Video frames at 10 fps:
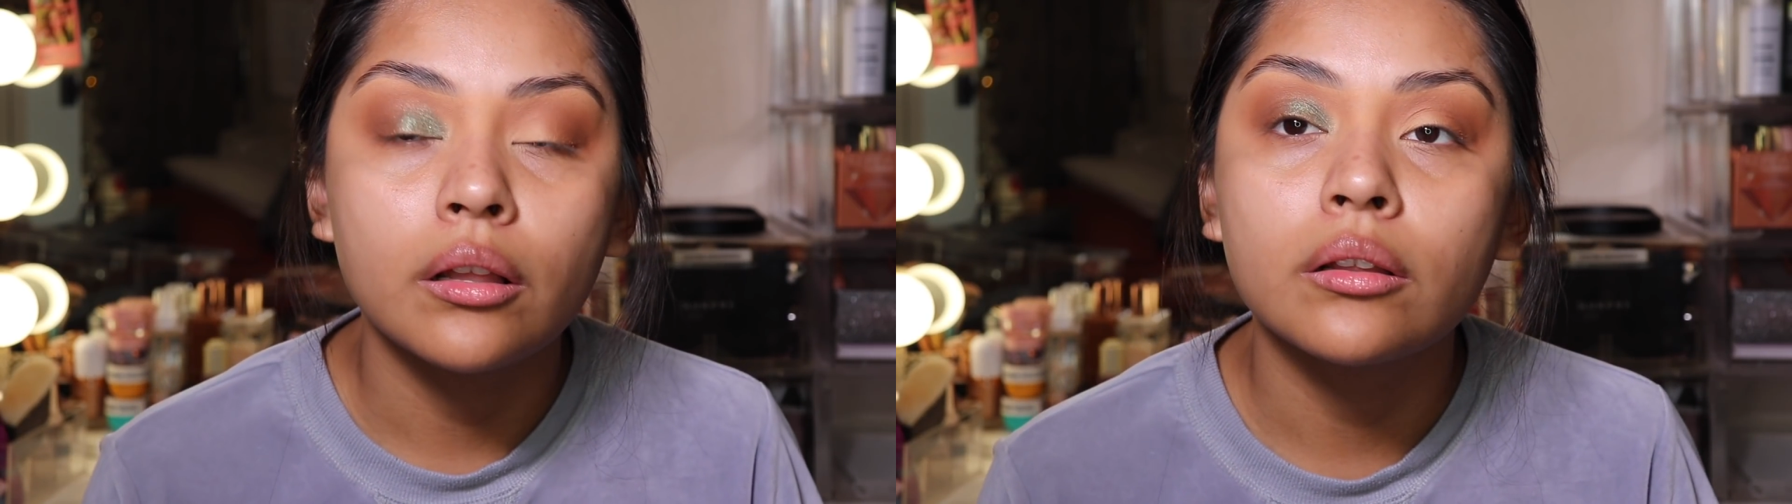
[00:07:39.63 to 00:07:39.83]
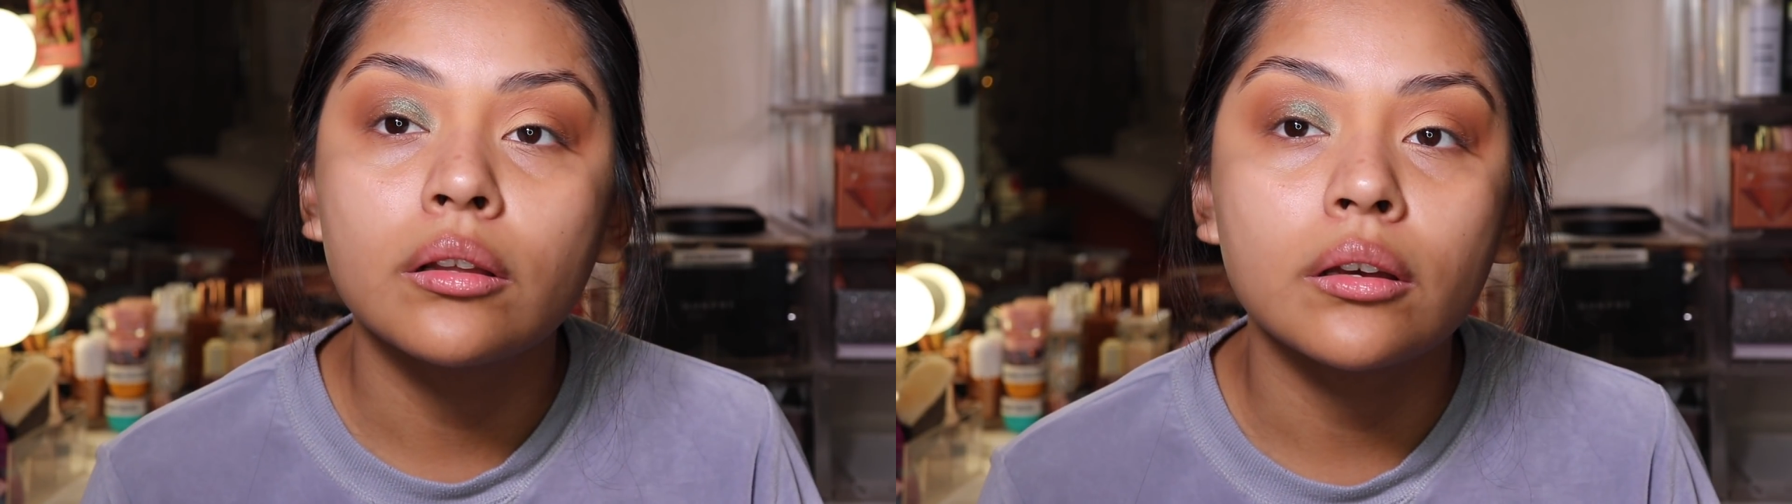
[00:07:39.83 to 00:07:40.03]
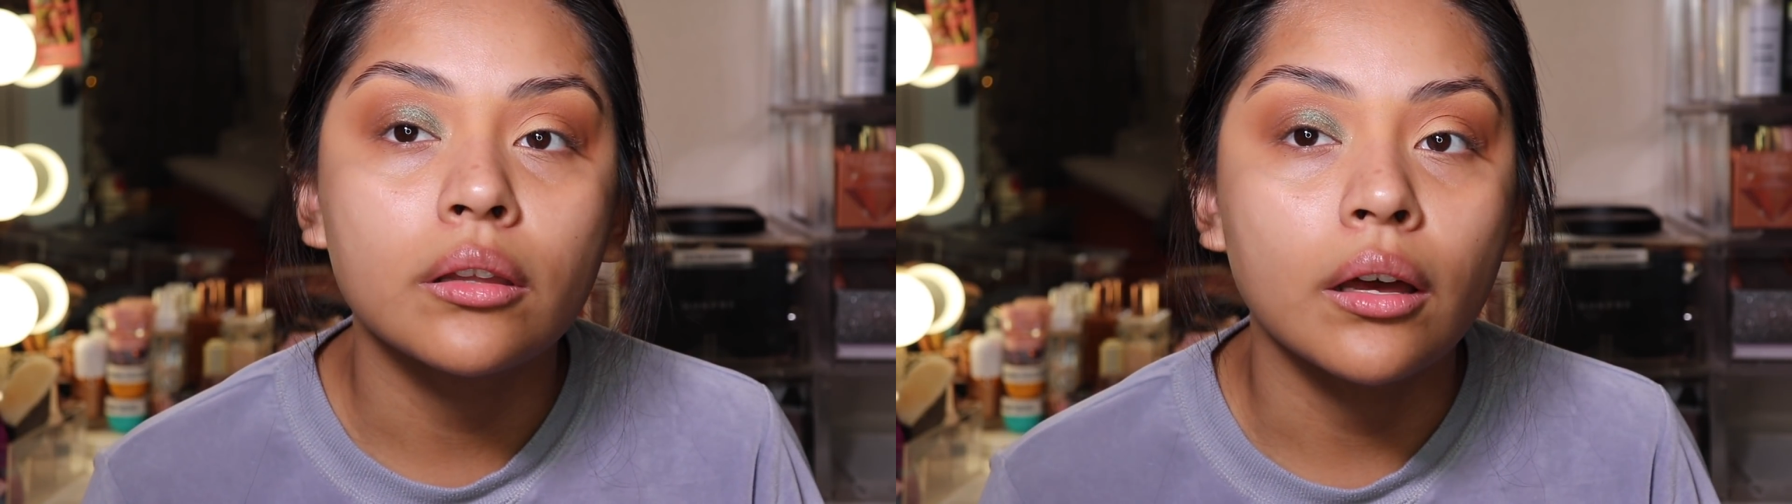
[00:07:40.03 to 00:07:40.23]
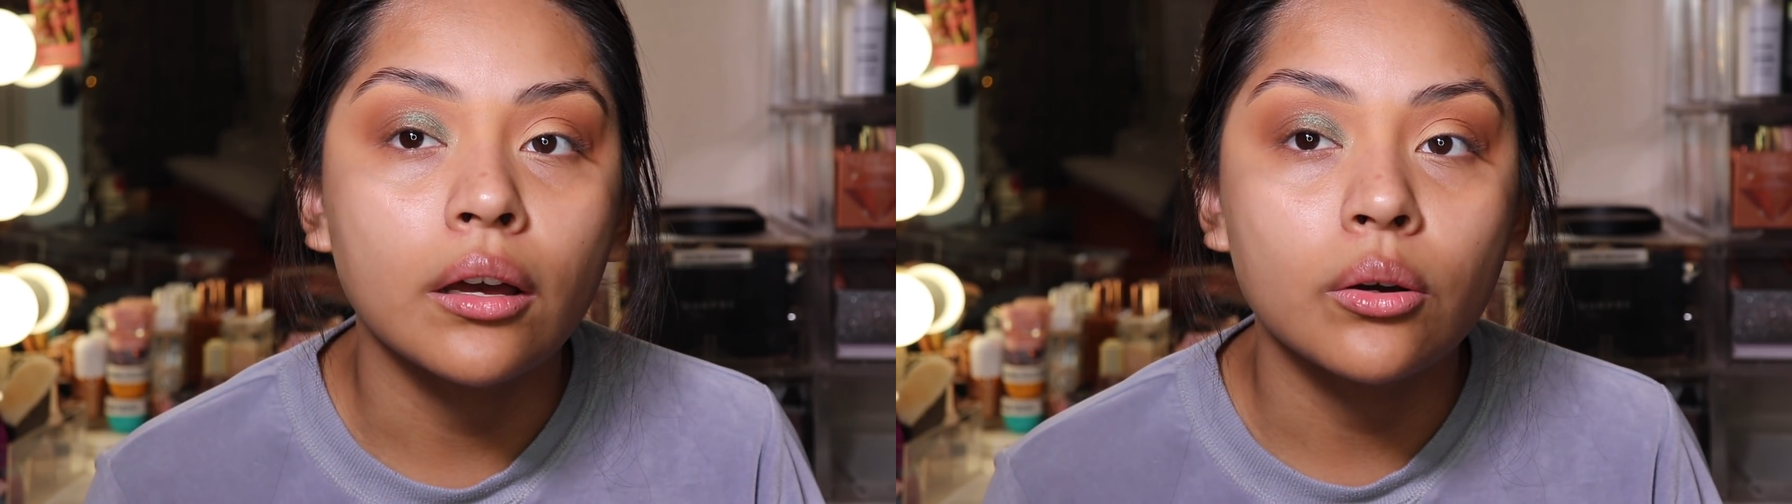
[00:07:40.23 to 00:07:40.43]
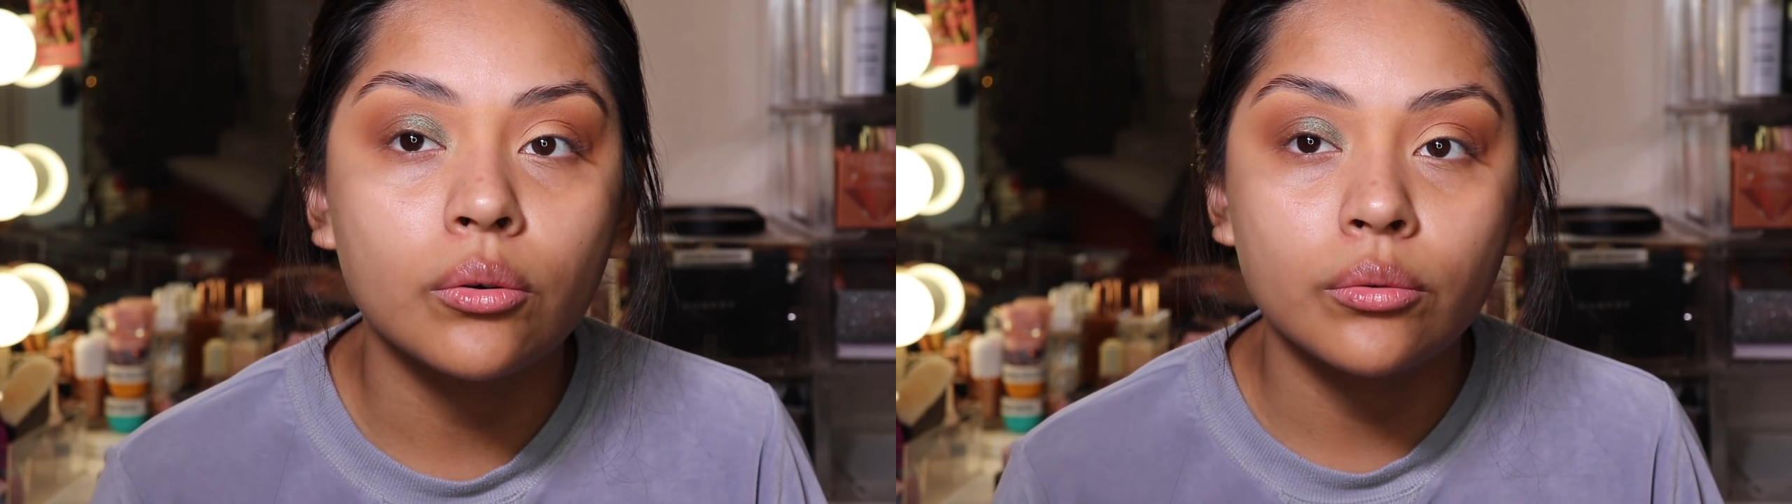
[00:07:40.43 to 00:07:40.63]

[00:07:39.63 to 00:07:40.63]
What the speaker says: Look at that.